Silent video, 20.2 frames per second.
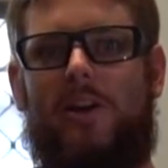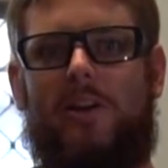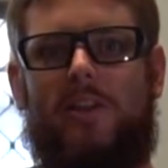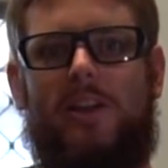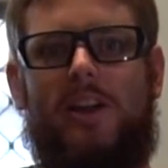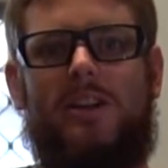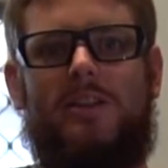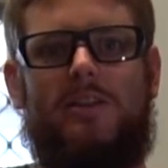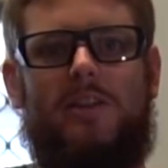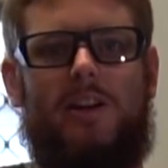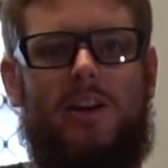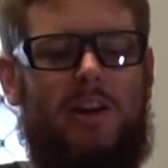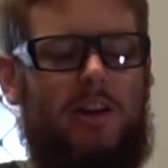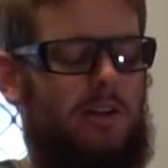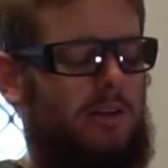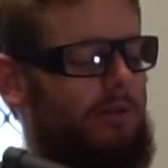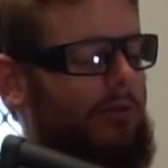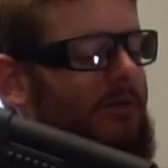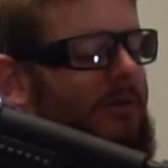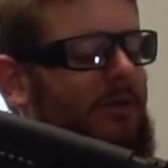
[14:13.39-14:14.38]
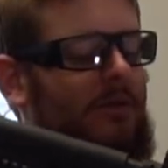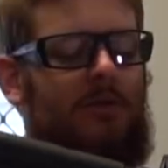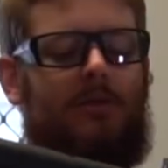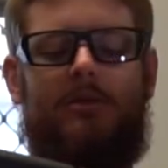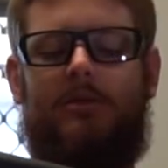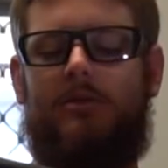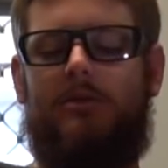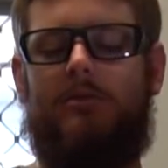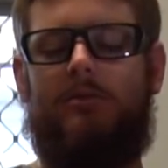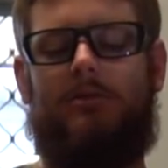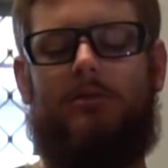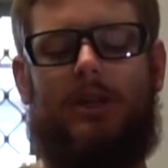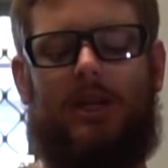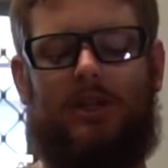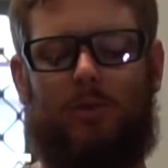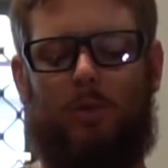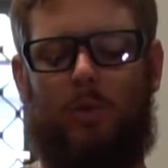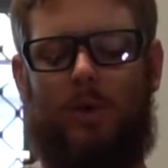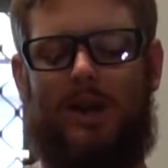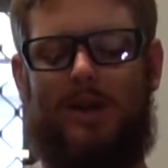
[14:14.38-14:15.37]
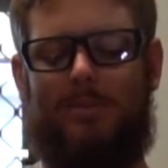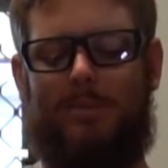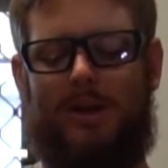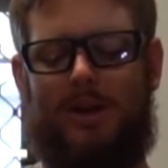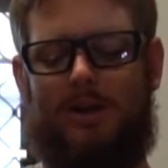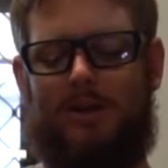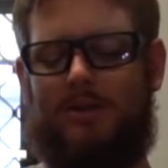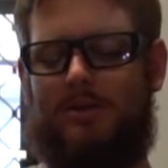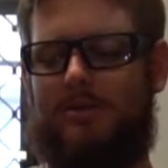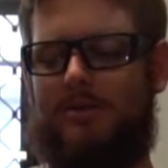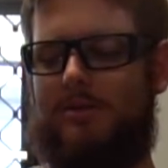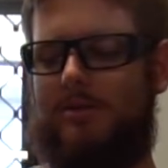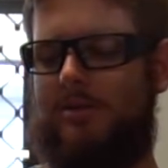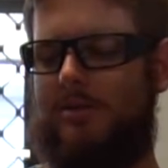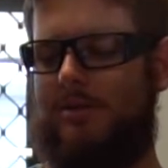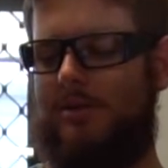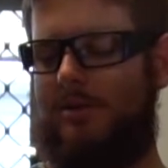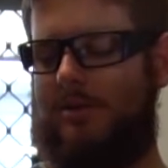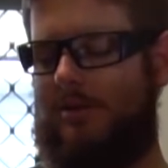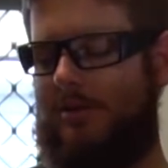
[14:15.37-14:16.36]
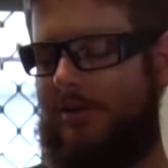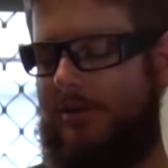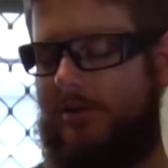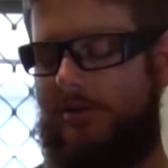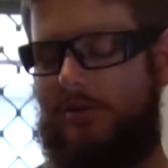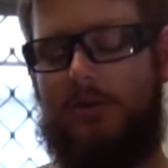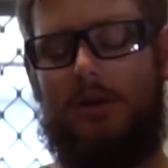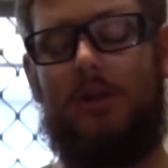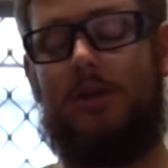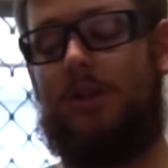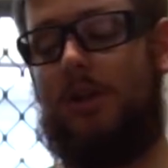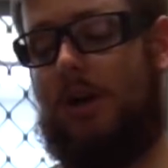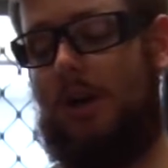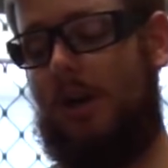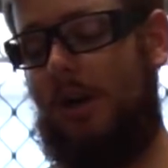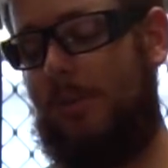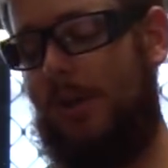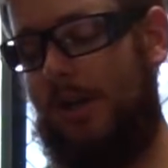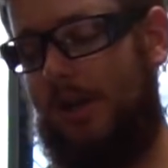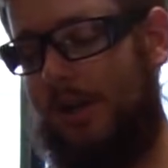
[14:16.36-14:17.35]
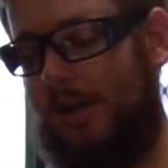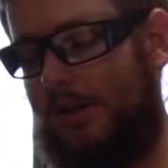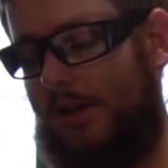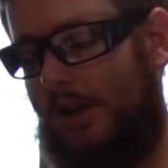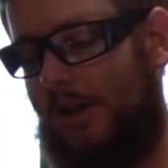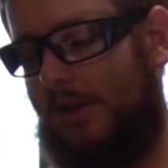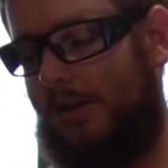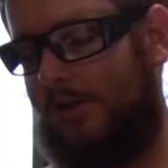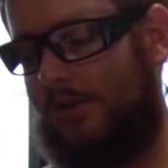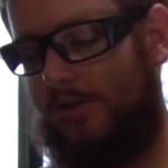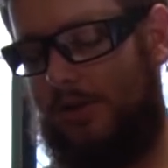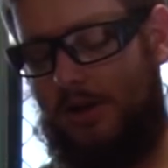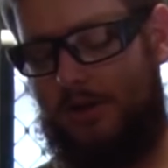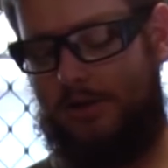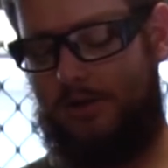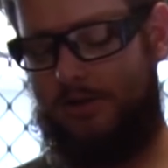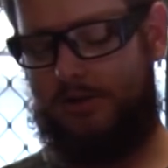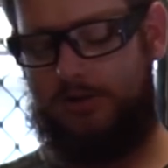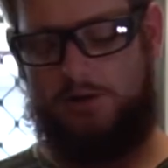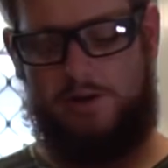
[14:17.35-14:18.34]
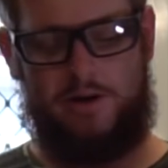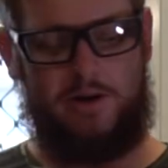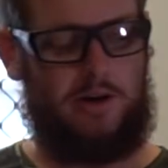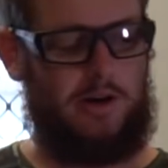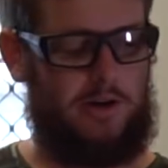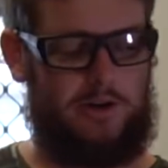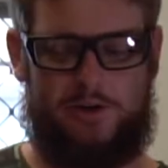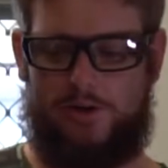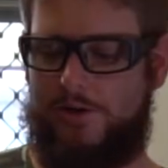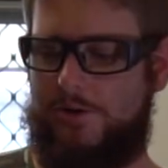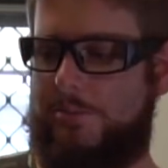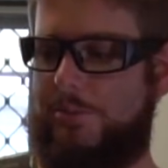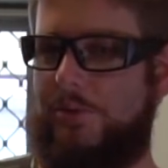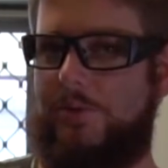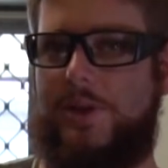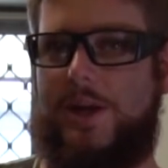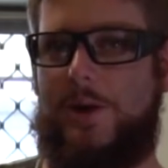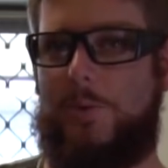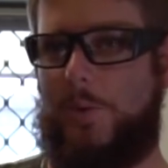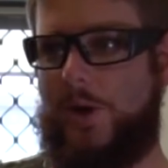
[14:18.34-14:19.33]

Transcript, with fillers: like that today. That's way better. Sorry about that, getting distracted, so I shall put that